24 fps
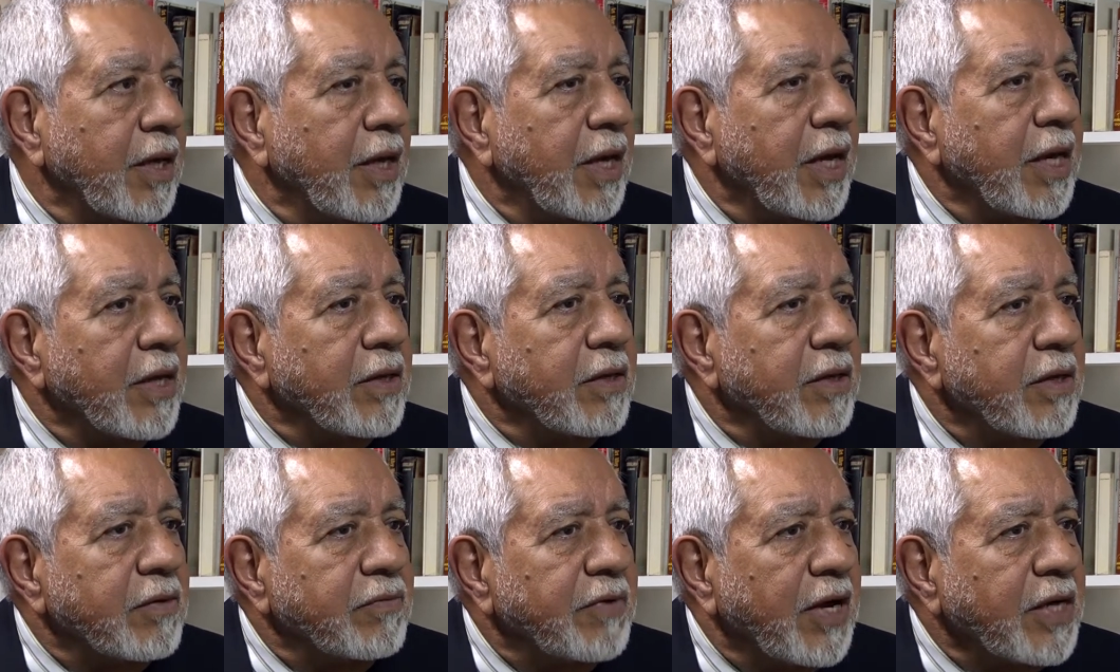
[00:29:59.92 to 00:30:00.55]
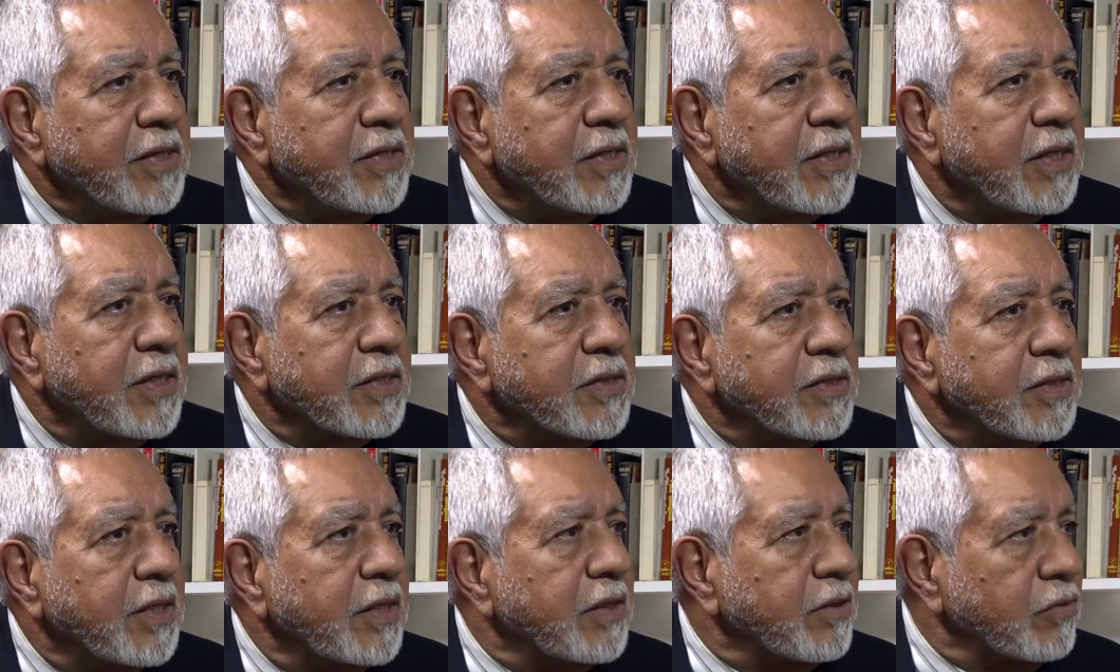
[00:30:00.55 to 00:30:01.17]
And the advice and
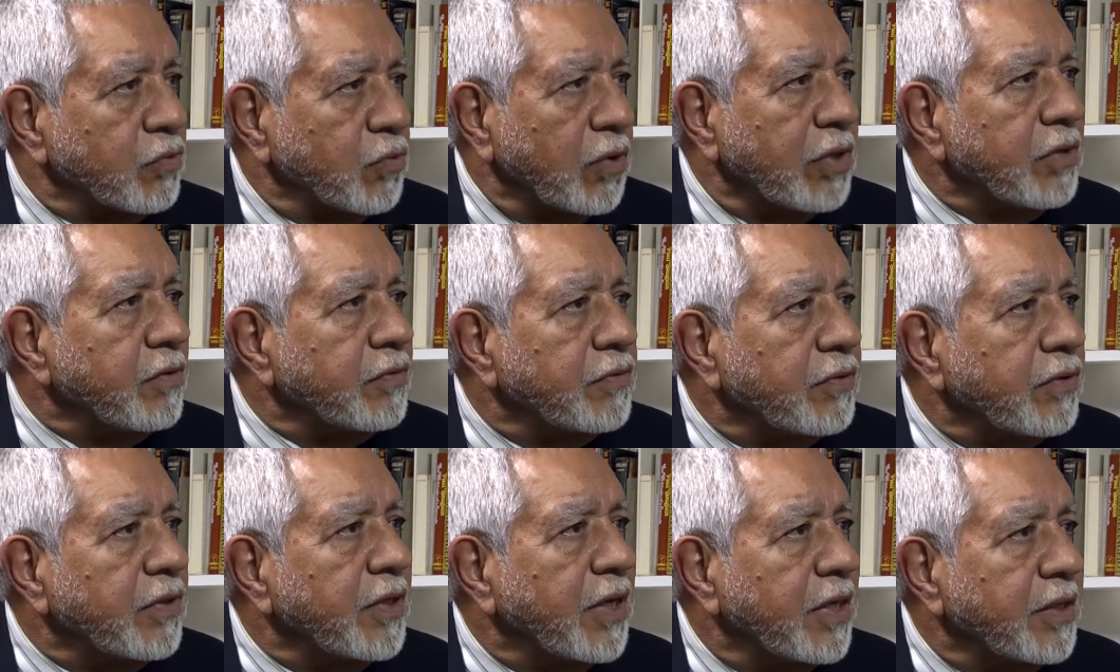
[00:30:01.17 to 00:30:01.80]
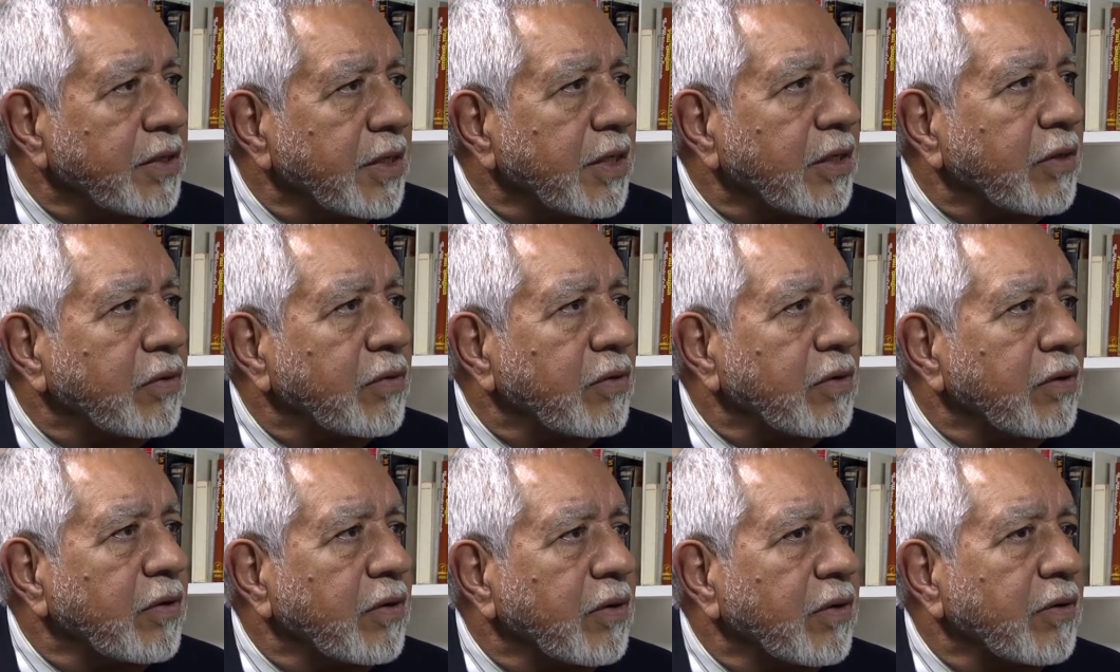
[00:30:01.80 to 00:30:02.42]
consent is wonderful. I think
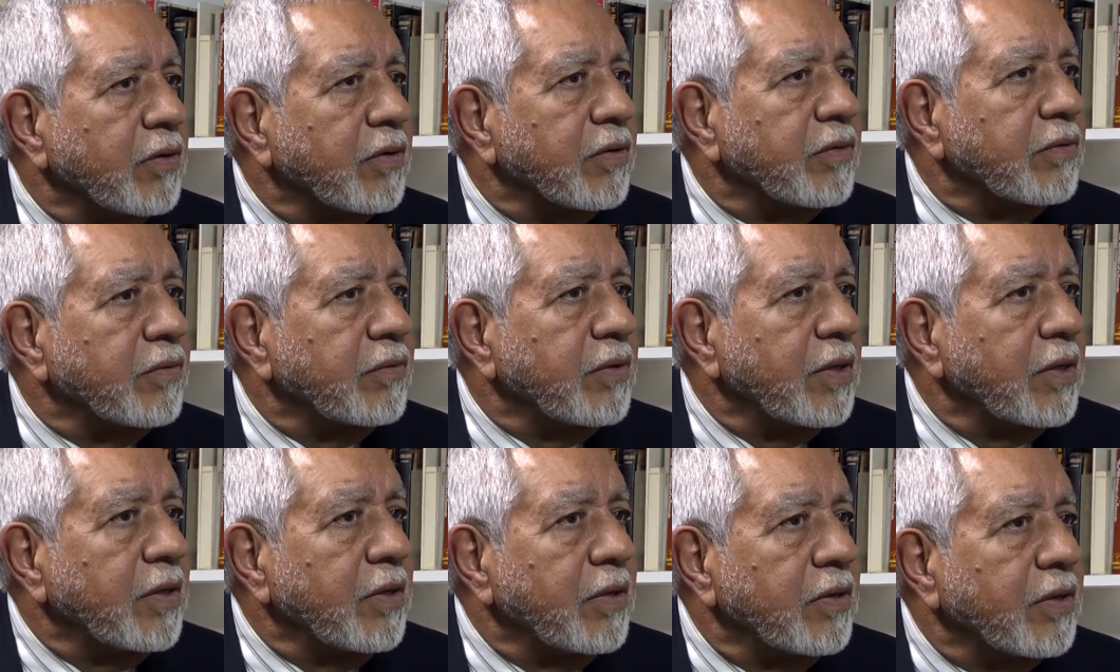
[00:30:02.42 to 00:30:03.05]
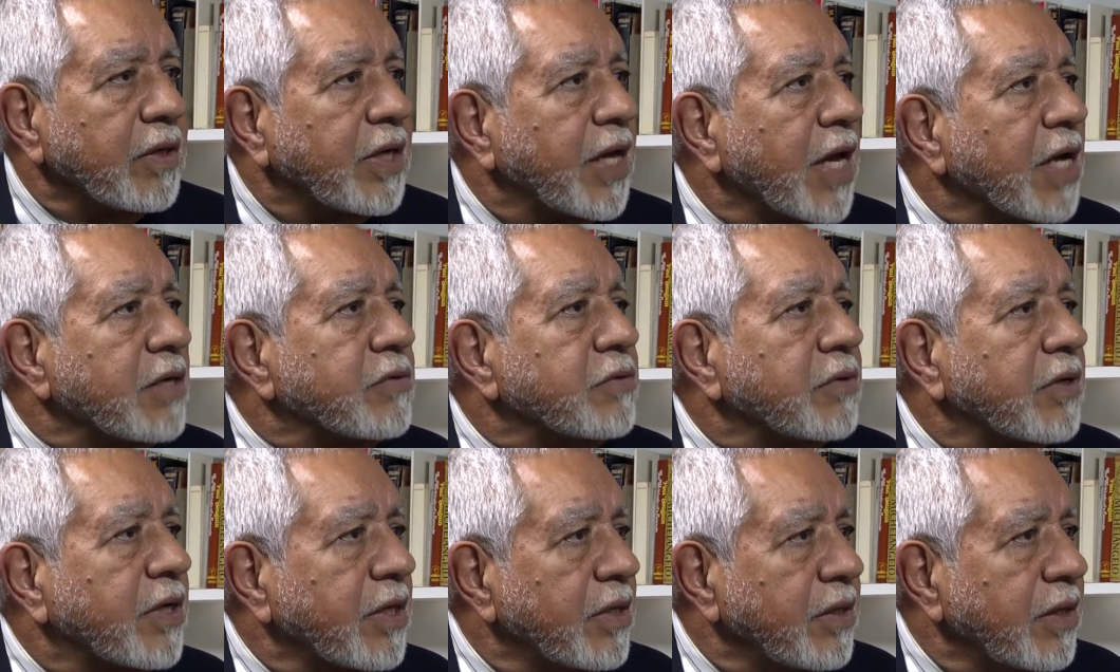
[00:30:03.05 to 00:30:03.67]
the
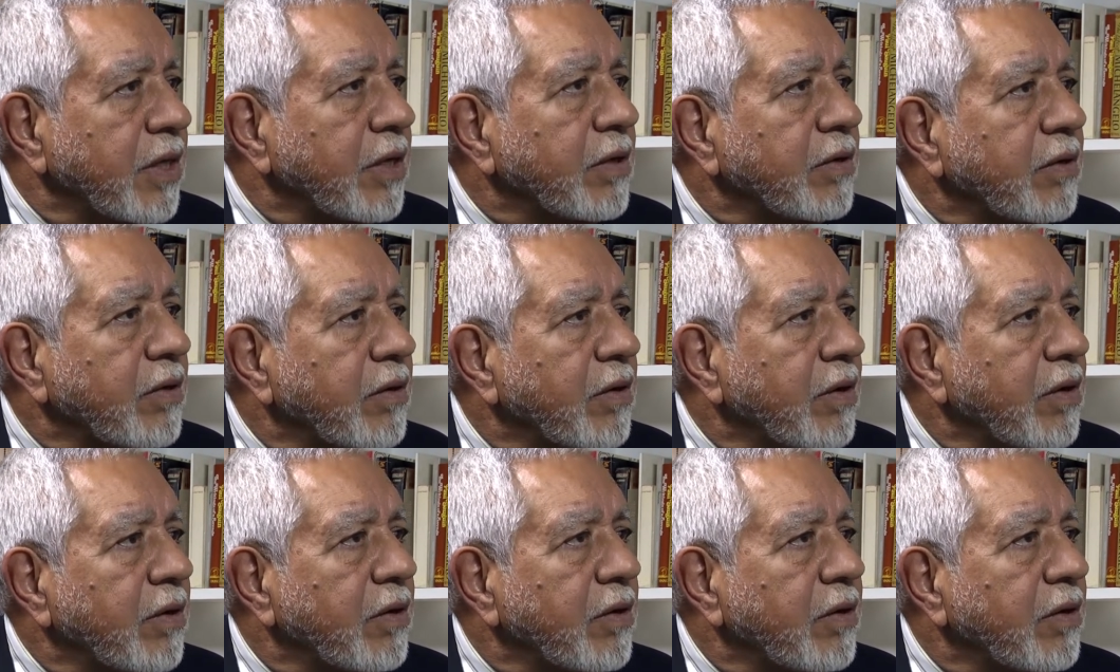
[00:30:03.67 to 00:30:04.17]
council can then